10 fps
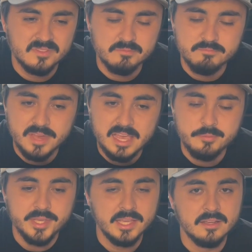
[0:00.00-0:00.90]

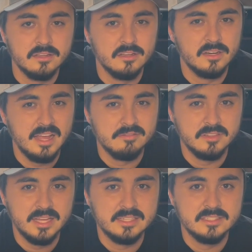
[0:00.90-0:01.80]
maybe could have
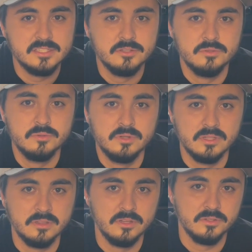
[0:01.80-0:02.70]
led to
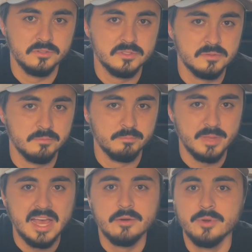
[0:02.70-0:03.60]
those
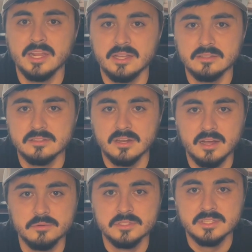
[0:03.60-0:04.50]
bad readings that
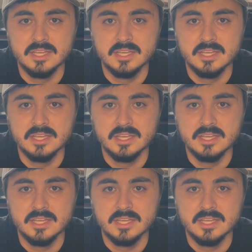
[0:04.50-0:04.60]
I was